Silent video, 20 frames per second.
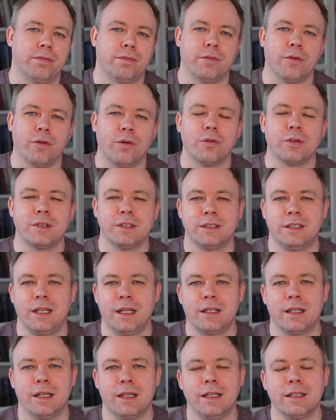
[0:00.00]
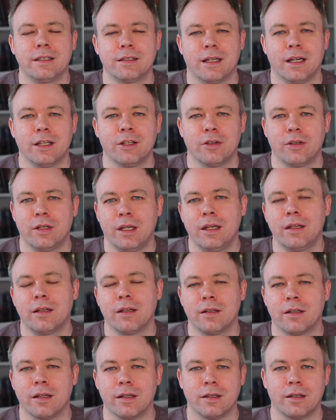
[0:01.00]
all this data is
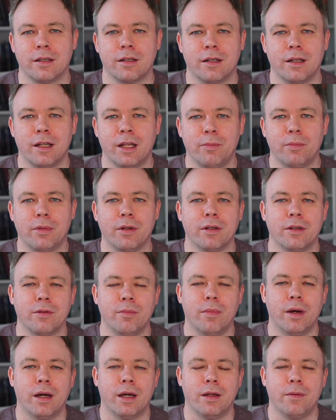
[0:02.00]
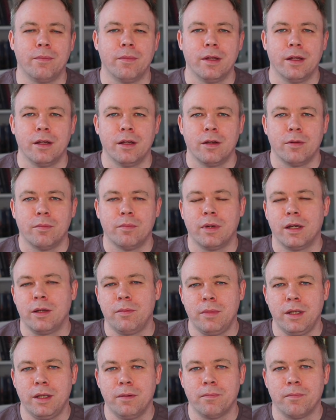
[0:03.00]
annotated and labeled by
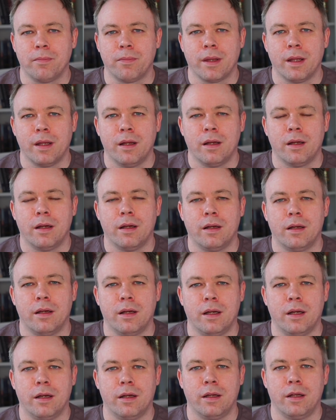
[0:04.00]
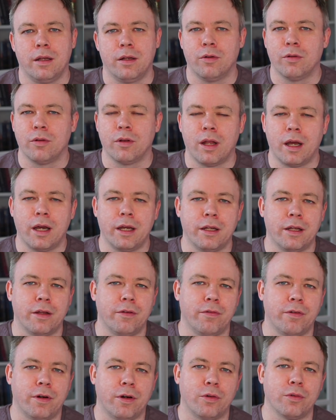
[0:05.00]
me. I
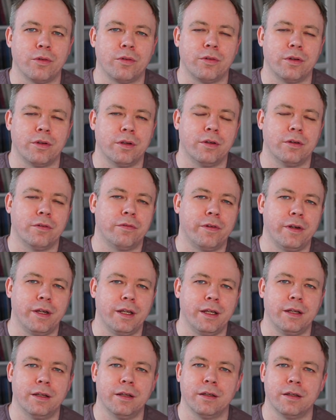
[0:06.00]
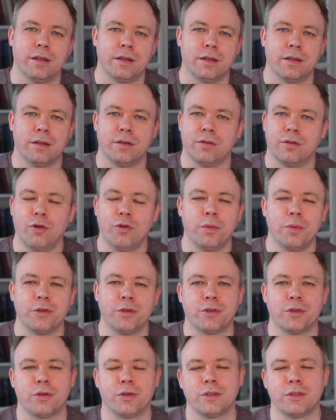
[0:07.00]
found three open
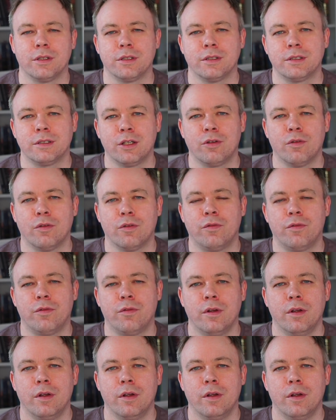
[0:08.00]
source set of